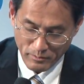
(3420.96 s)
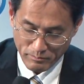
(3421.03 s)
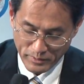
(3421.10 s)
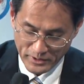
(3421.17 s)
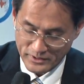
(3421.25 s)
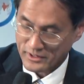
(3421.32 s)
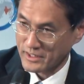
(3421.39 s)

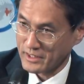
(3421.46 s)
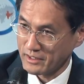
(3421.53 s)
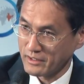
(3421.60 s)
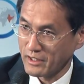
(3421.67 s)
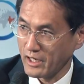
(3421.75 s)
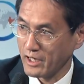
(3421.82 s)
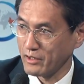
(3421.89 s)
but
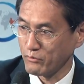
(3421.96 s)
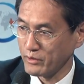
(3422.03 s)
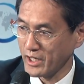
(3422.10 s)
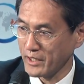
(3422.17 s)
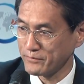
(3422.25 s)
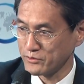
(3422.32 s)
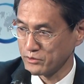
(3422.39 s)
we
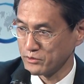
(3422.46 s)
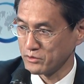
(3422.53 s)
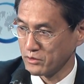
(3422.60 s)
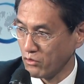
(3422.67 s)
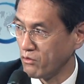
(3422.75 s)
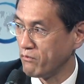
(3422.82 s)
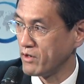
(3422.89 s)
have
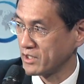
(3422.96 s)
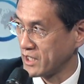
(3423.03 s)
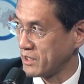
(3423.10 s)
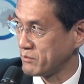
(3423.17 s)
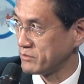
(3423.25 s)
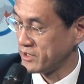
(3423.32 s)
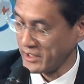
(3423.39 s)
to
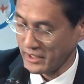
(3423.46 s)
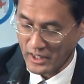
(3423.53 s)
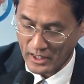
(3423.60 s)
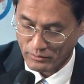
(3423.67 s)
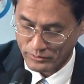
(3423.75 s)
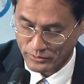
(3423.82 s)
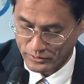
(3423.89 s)
overcome
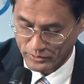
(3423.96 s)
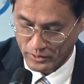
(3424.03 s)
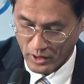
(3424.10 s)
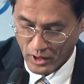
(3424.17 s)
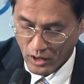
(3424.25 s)
how to